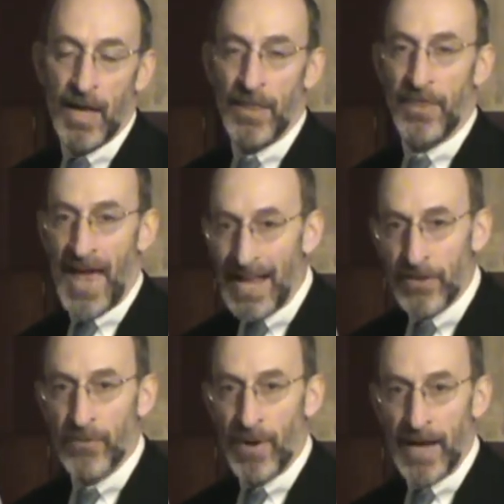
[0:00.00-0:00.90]
That
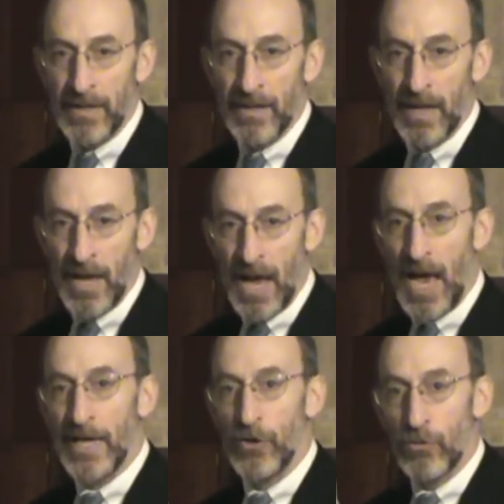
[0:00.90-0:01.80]
threat,
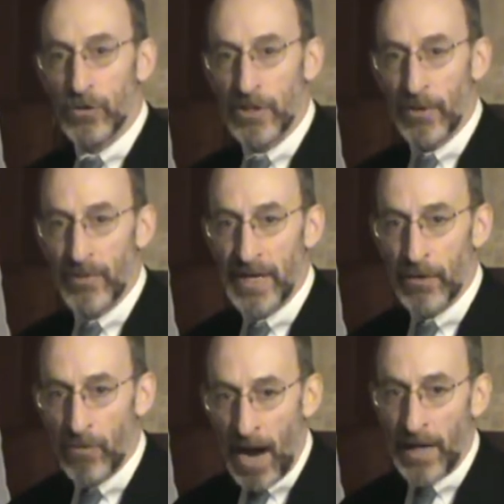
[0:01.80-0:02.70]
a nuclear
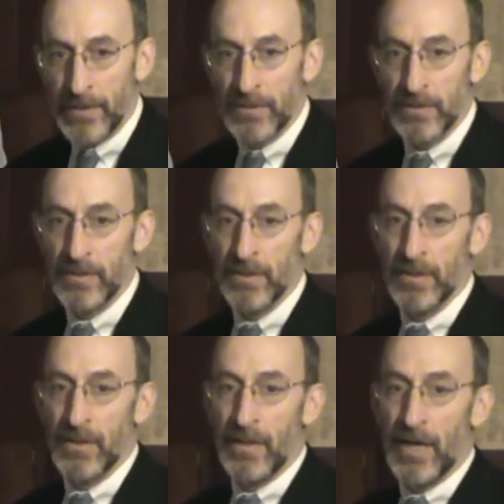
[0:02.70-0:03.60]
Iran.
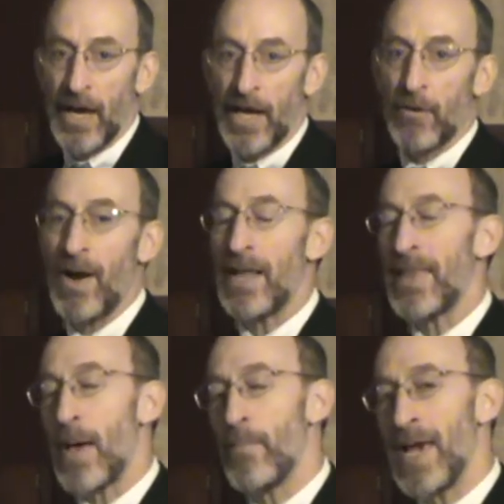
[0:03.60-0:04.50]
An Iran
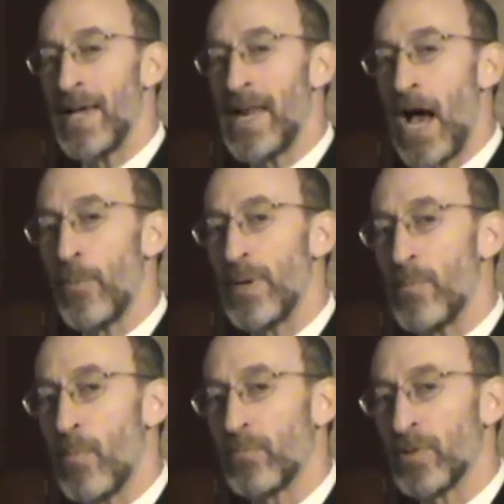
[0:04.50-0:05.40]
that may now
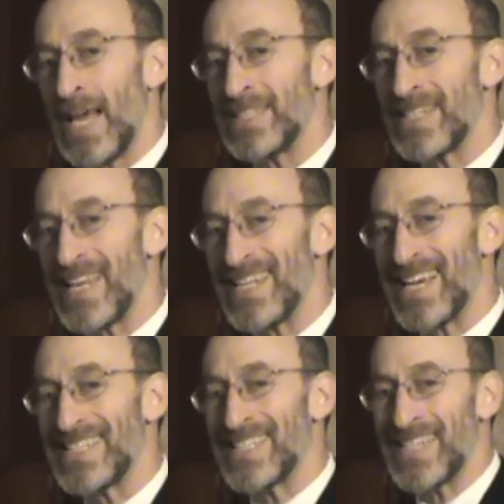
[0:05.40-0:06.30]
be less
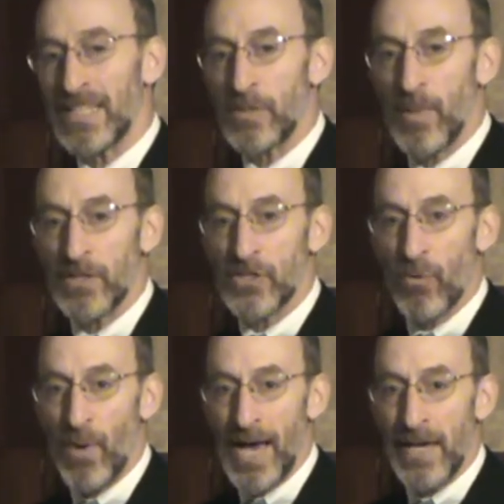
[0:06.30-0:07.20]
than 6 months
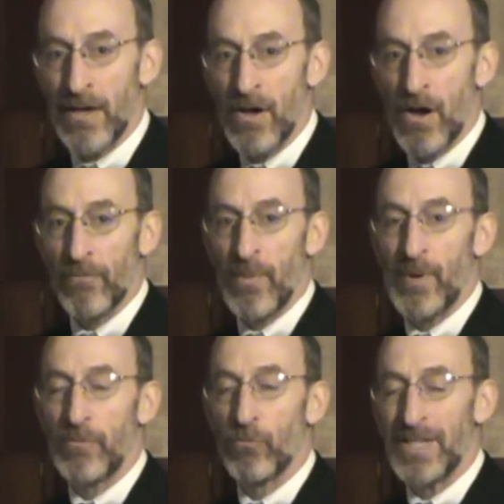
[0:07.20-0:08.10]
away from
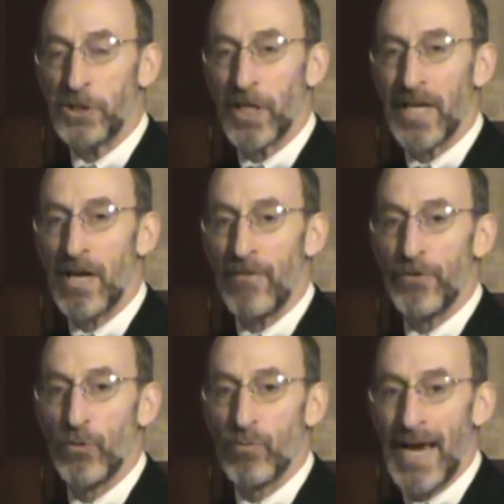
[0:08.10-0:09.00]
enriching
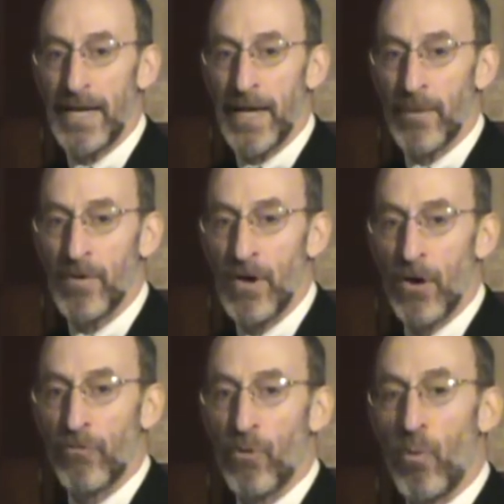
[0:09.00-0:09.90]
enough uranium
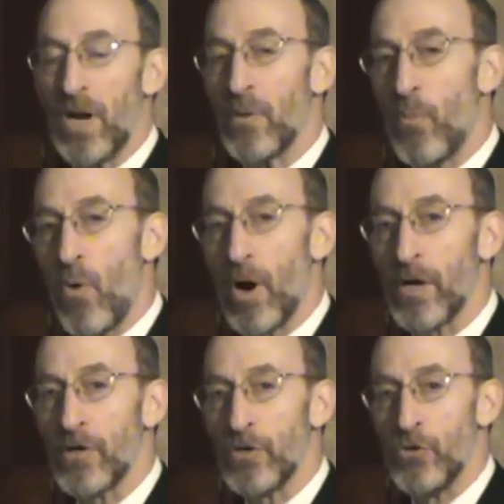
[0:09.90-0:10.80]
for one or
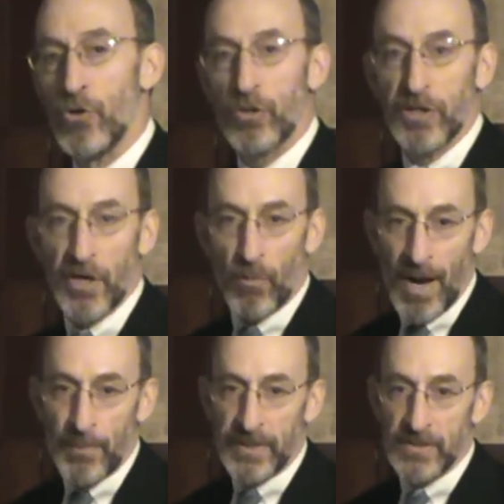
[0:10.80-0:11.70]
more nuclear
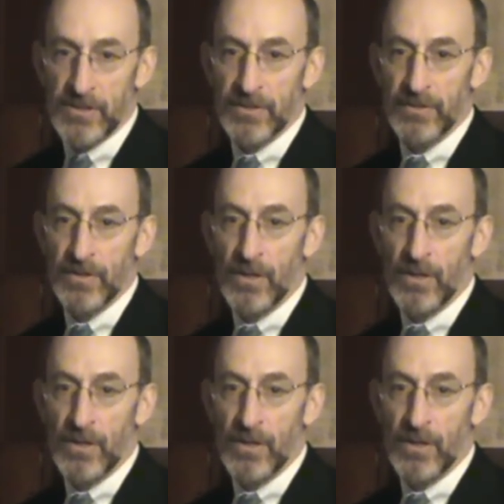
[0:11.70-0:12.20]
weapons.